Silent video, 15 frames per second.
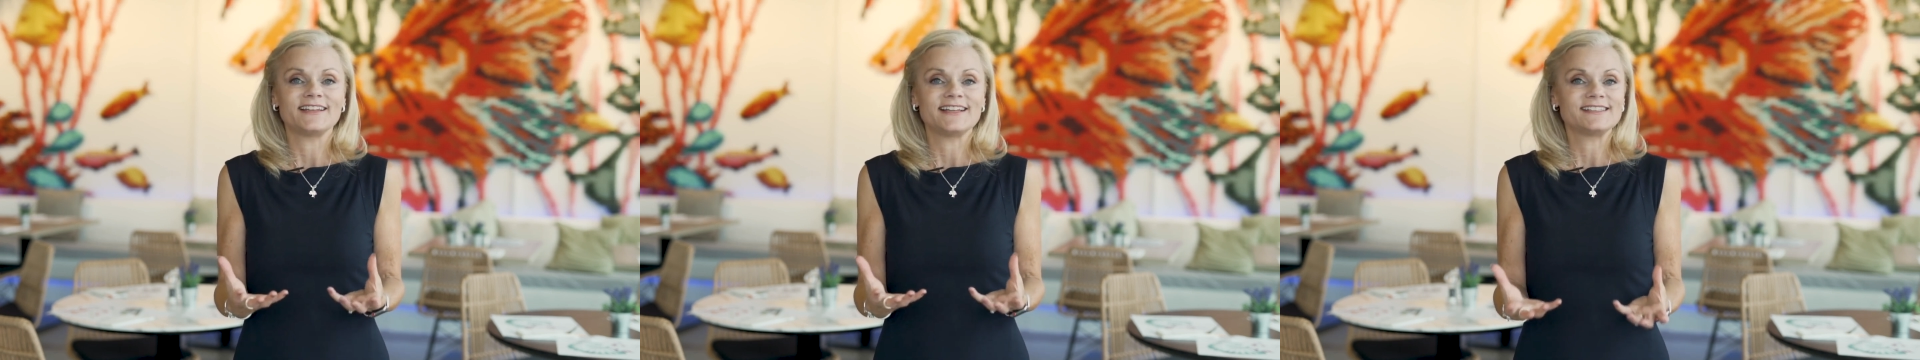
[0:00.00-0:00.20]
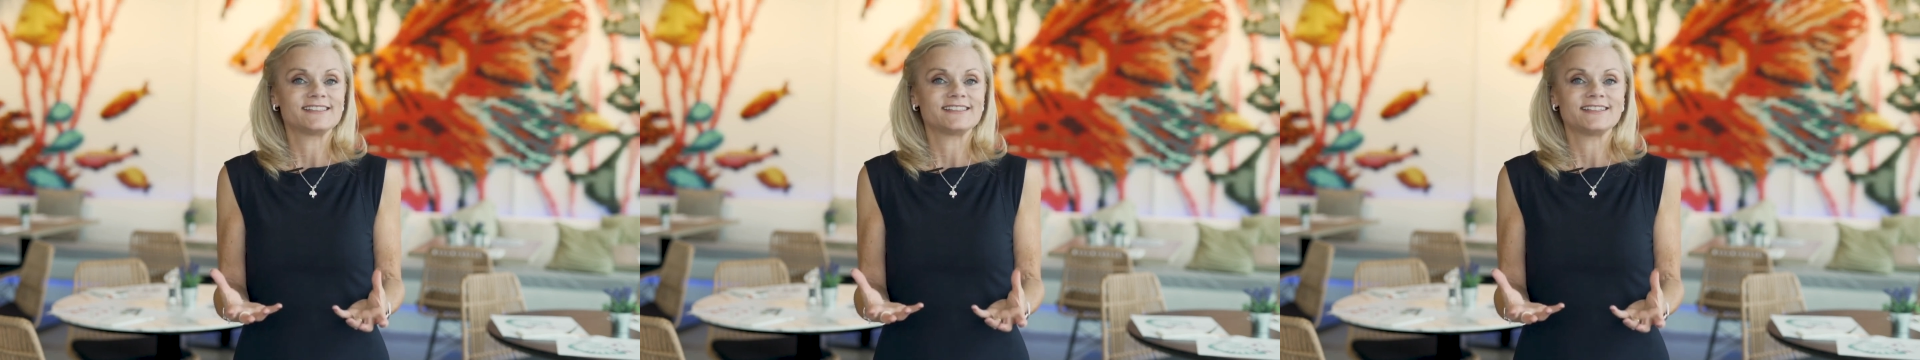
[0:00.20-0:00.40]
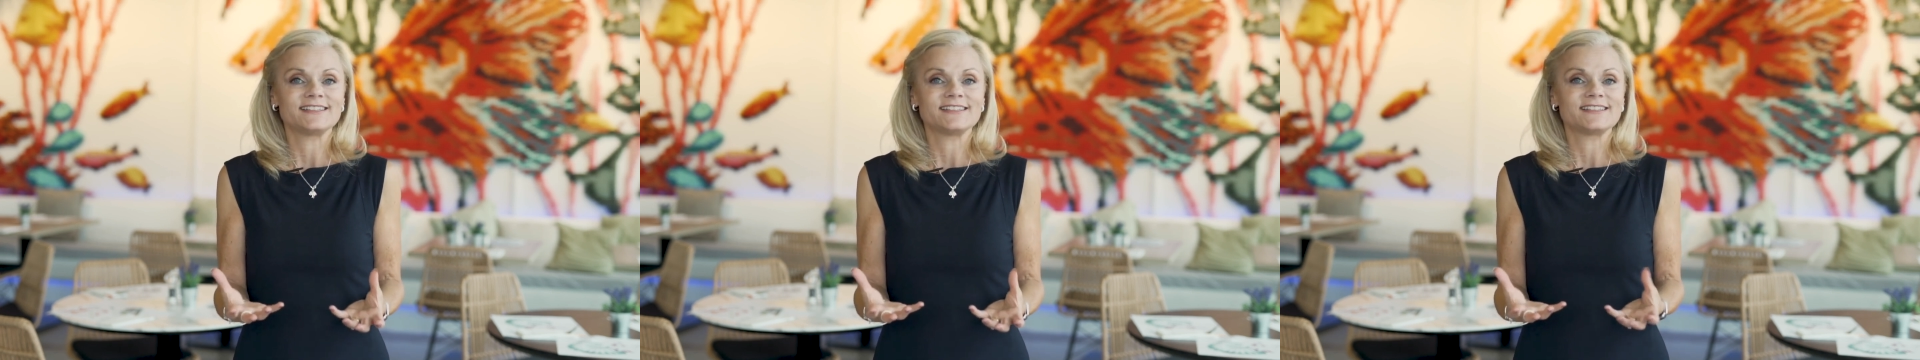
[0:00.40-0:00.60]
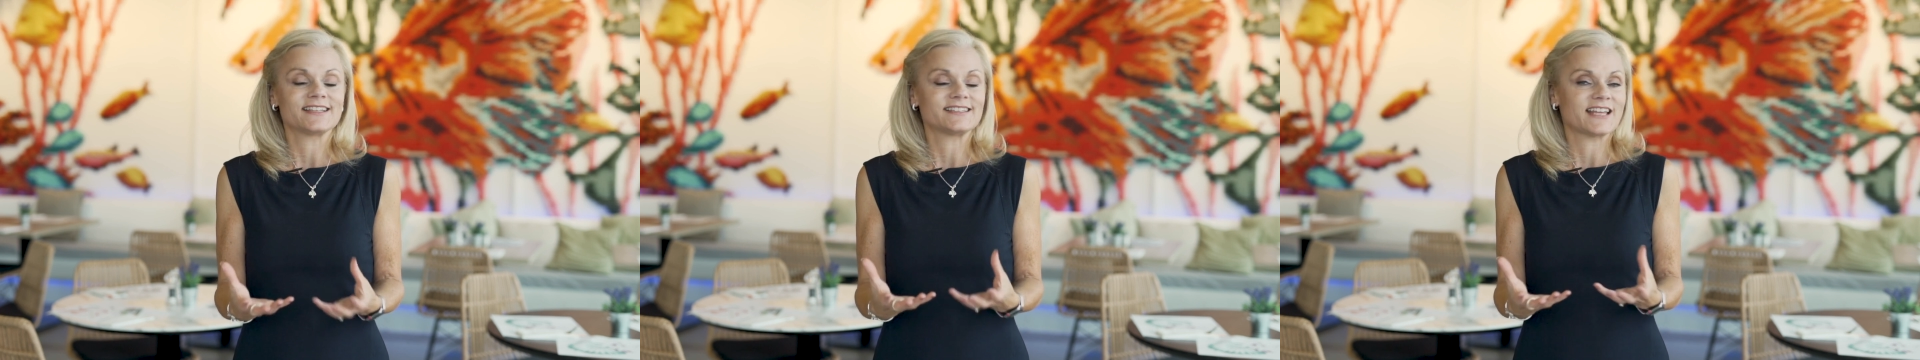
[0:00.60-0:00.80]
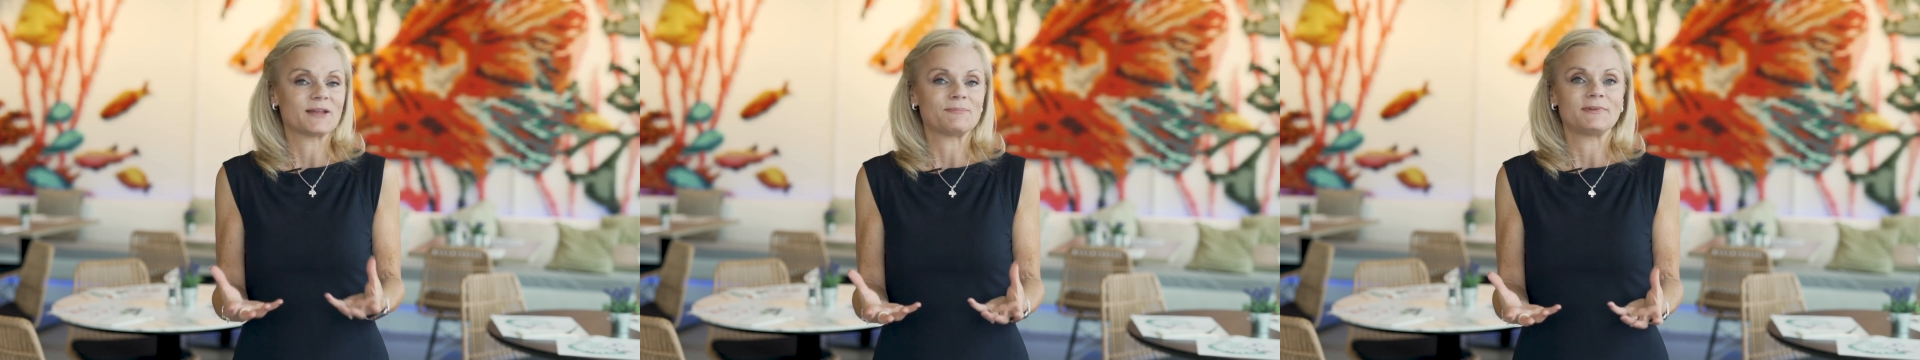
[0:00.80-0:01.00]
incidents
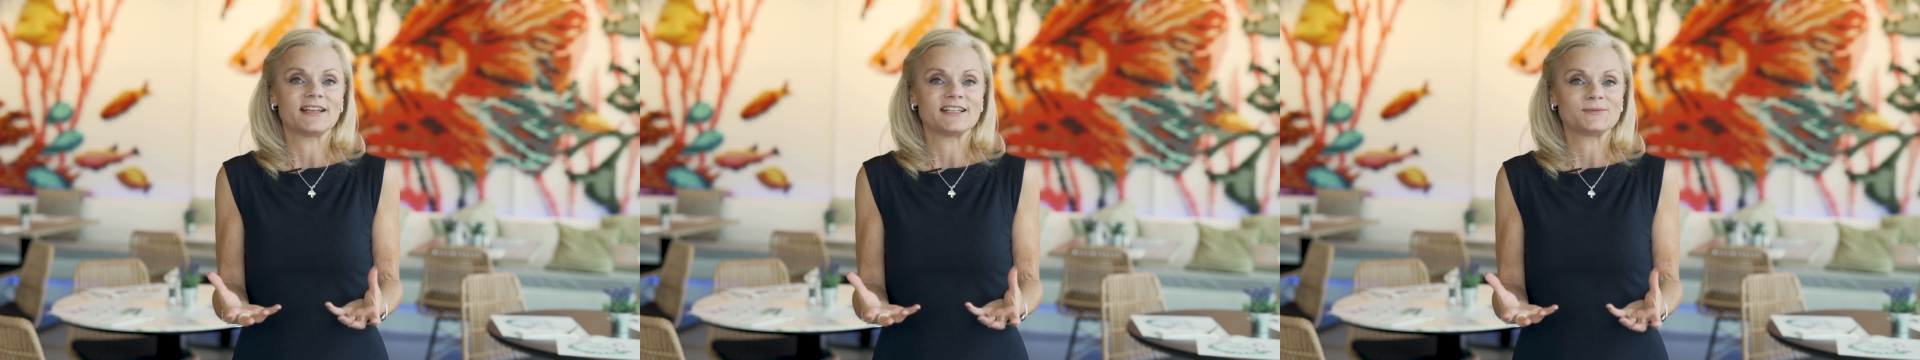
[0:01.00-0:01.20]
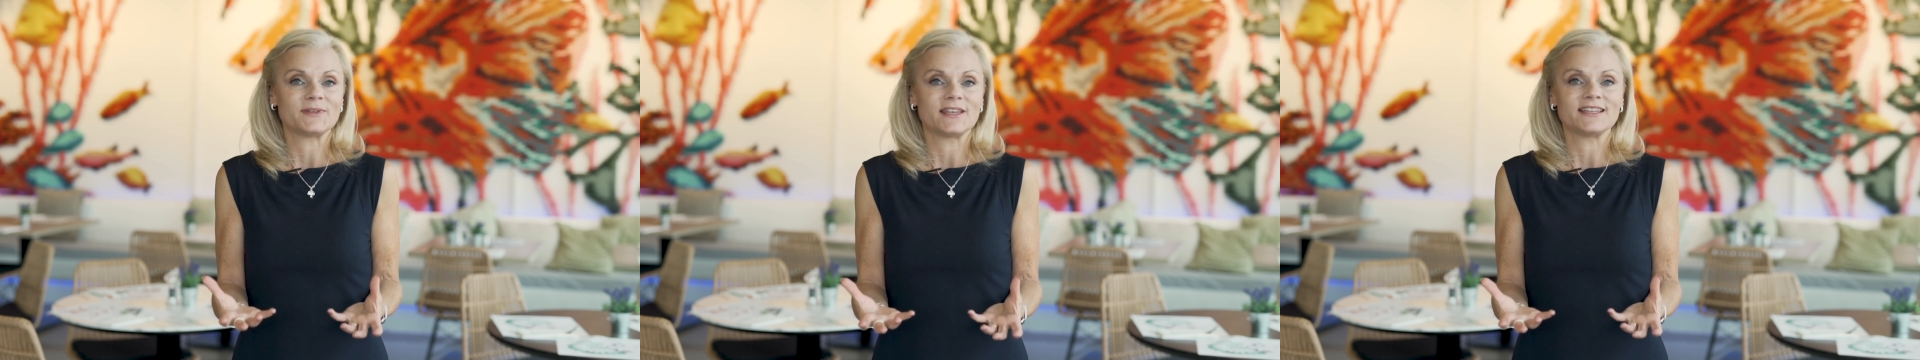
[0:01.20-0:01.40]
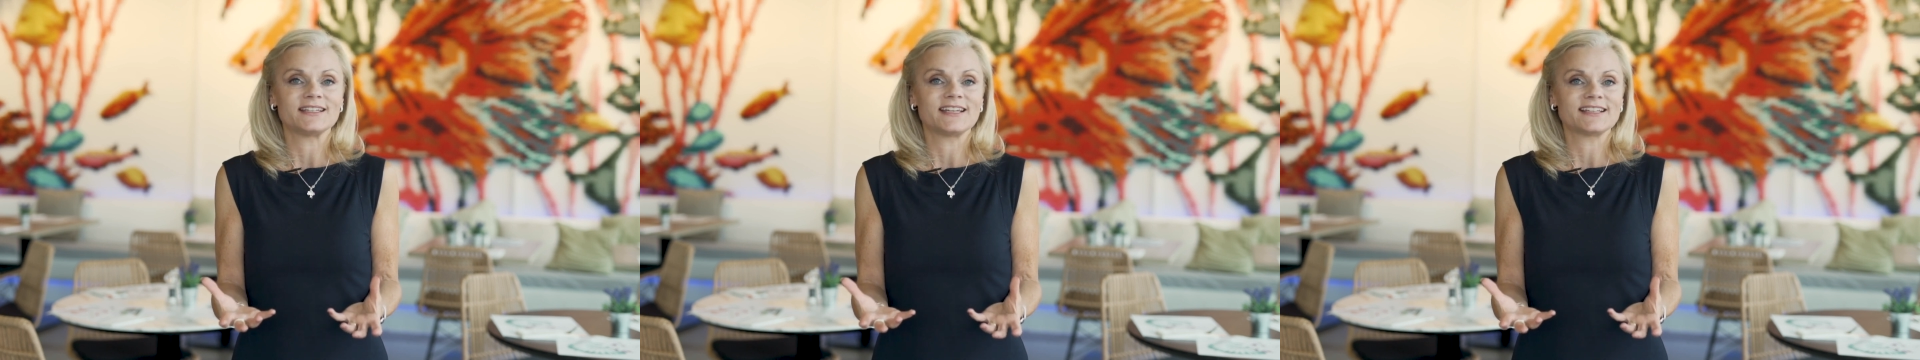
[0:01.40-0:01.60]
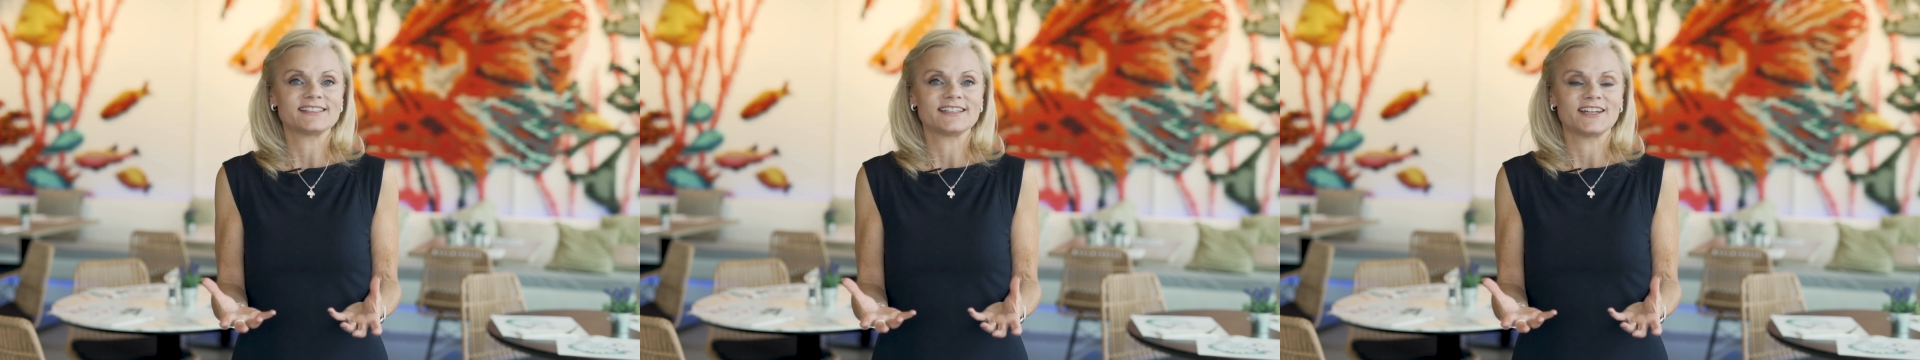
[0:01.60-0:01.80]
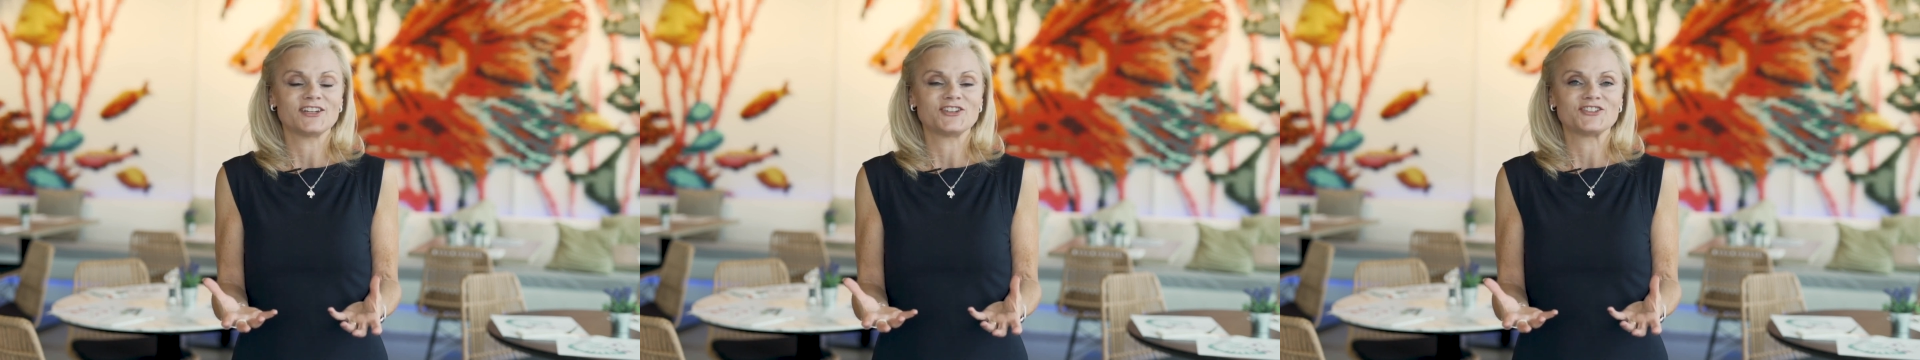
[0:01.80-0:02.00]
that take place within the
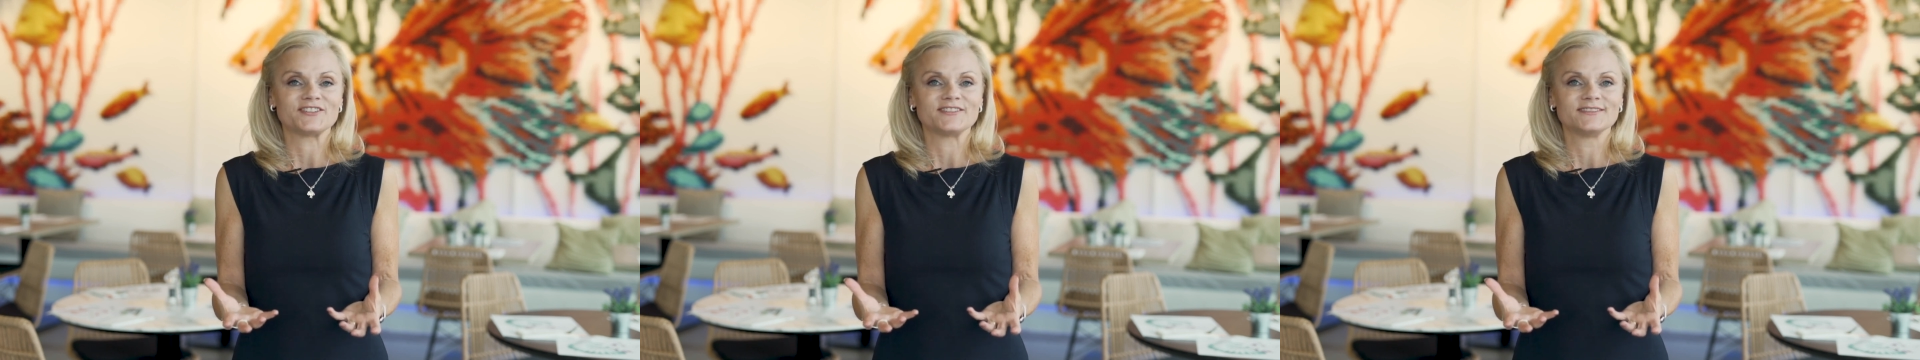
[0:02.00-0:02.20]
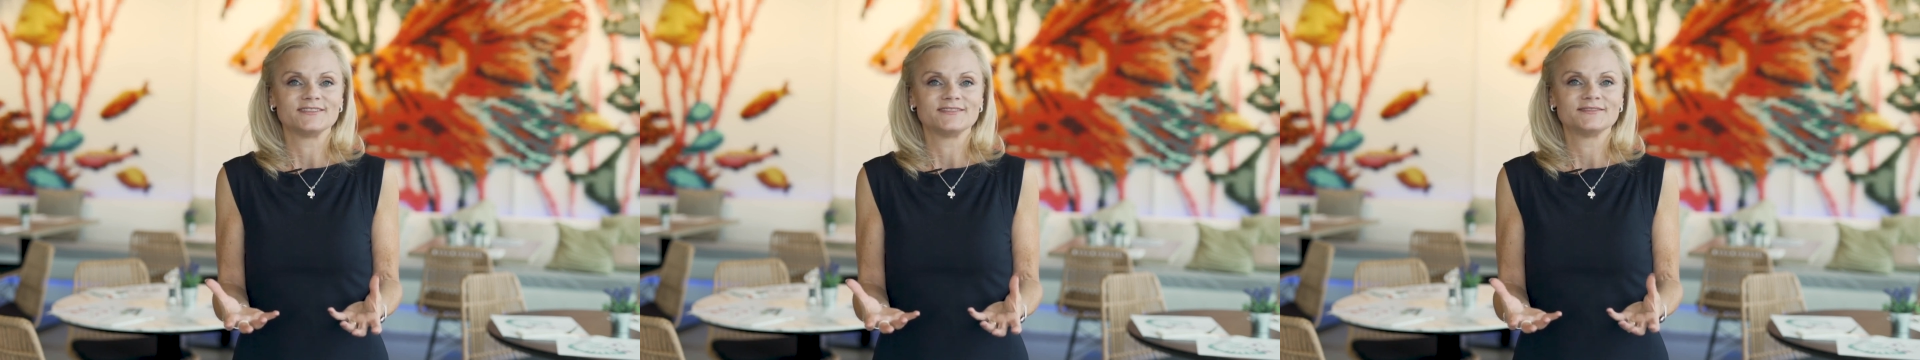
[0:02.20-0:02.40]
destination.